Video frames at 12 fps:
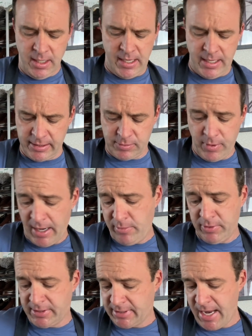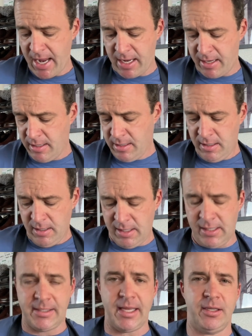and it's what I would say
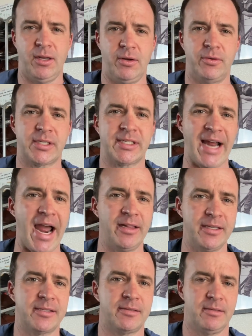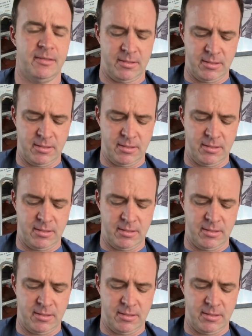is that stylists